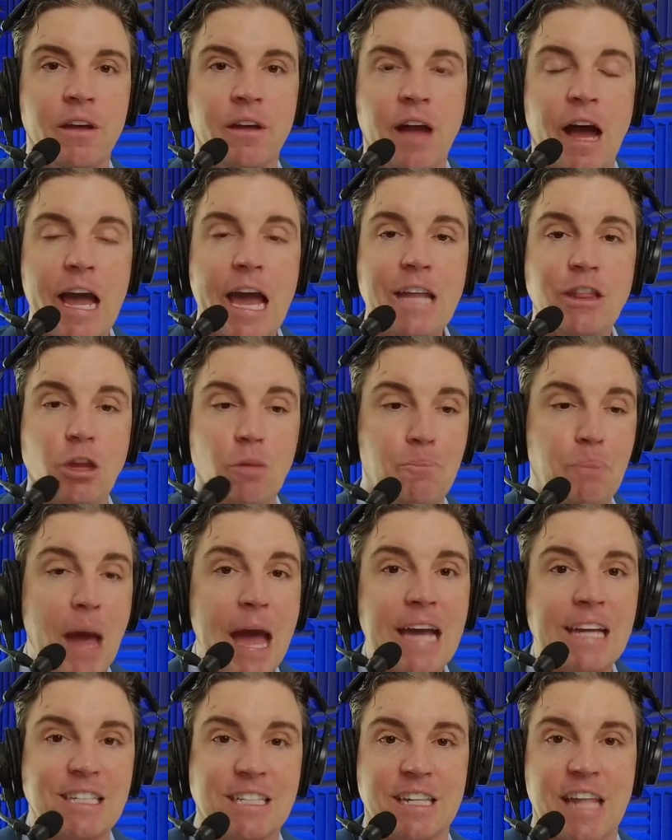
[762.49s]
I hate the
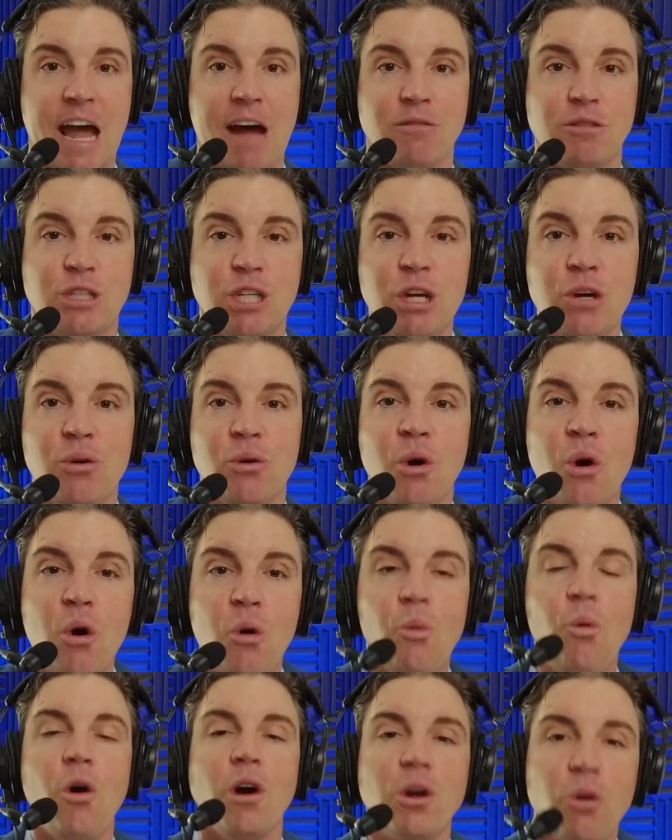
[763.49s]
banks now too.
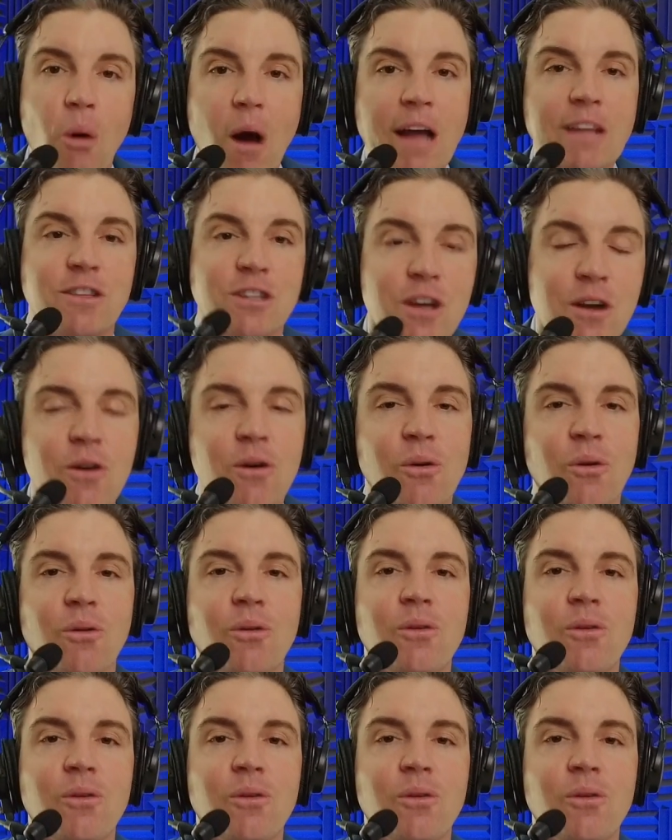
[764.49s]
What do I do?"